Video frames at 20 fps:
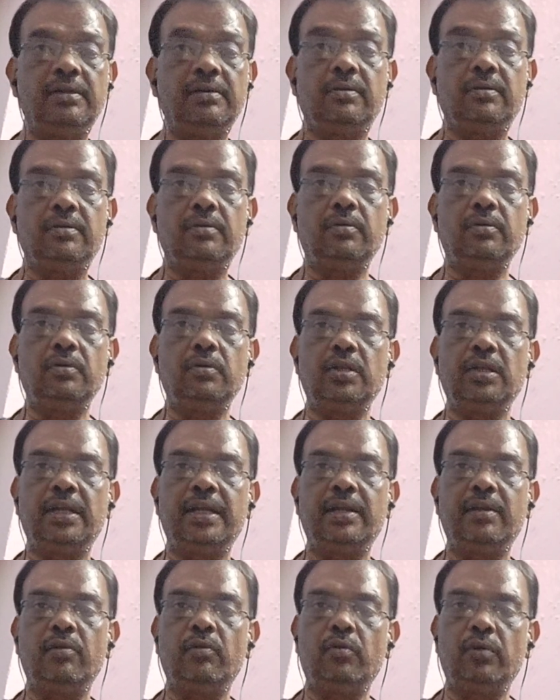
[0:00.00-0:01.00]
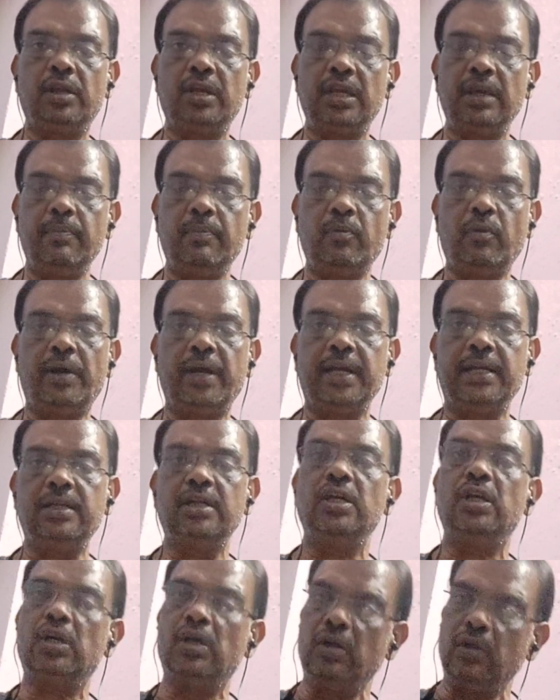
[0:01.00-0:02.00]
No, don't keep quiet.
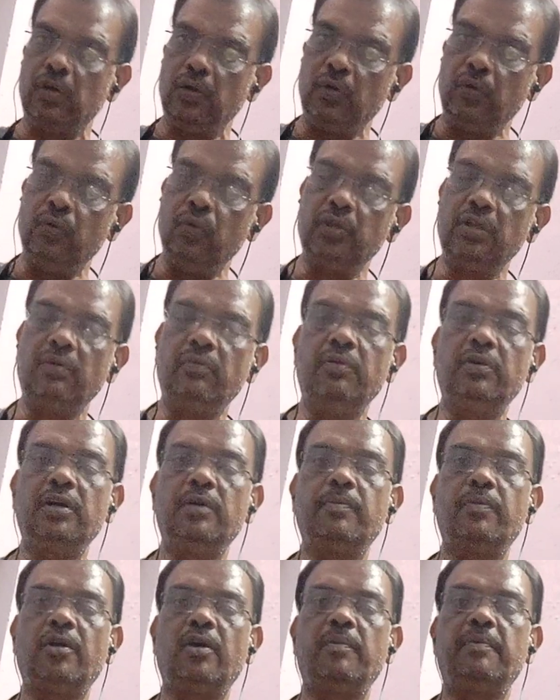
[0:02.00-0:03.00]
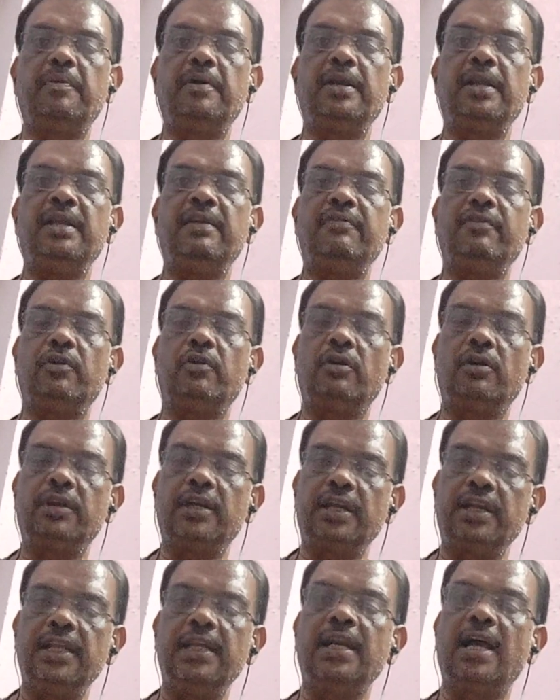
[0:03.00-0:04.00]
Do the work properly. If you're
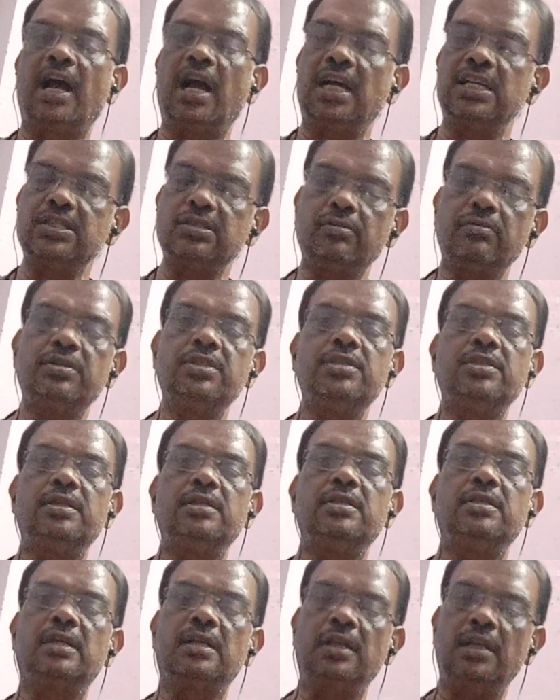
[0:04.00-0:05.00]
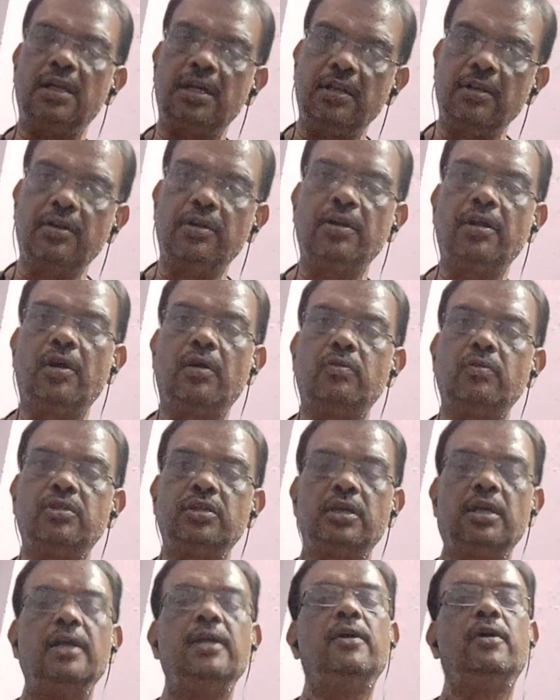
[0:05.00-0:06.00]
not getting, ask questions. Clear your doubt.
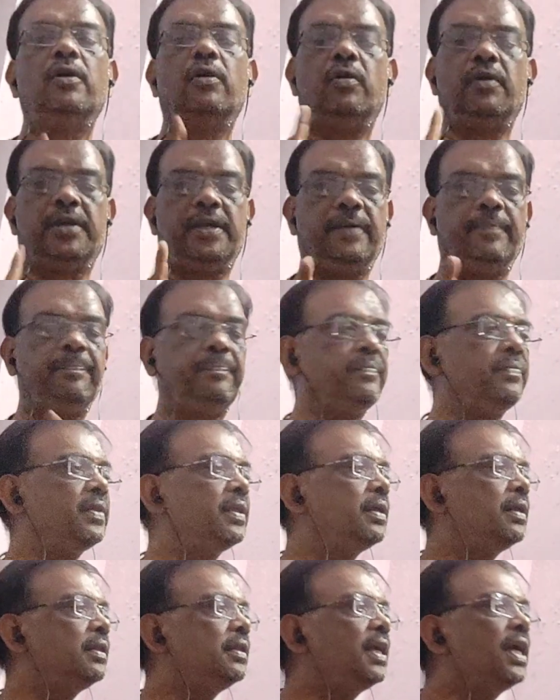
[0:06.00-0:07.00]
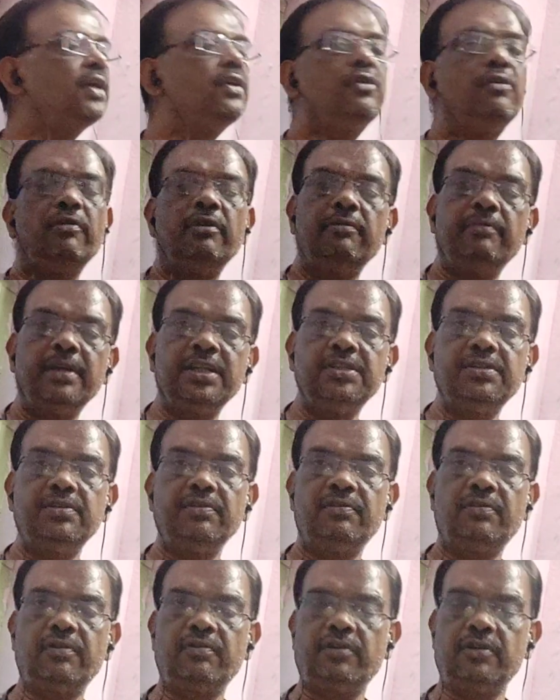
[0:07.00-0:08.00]
Okay. Thank you very much
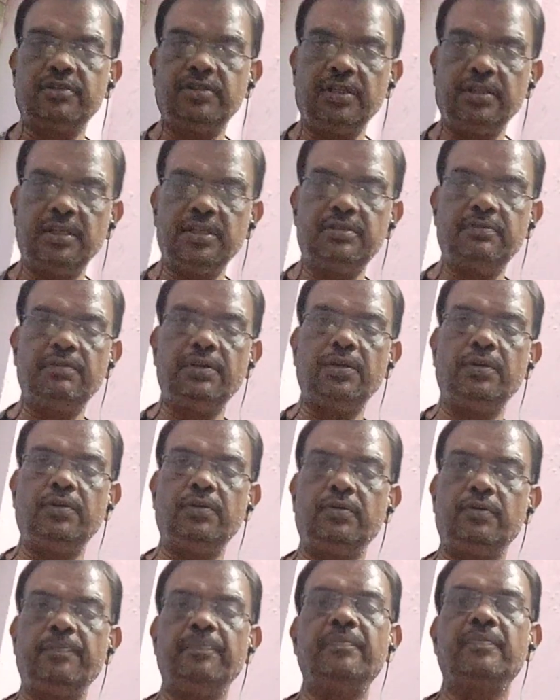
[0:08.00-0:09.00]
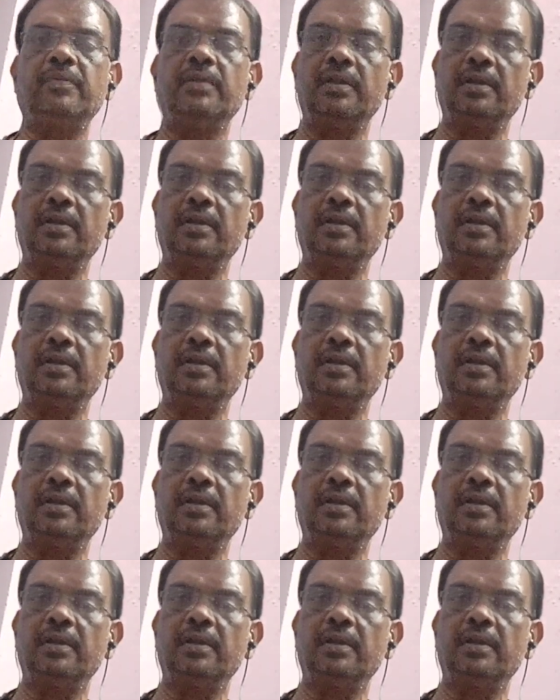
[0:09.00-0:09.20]
for watching this video.